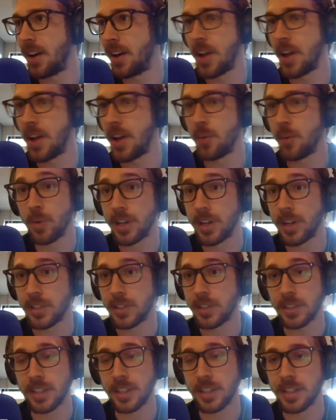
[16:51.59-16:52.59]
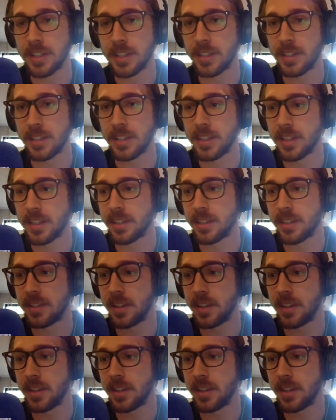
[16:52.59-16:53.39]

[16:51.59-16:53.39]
risk is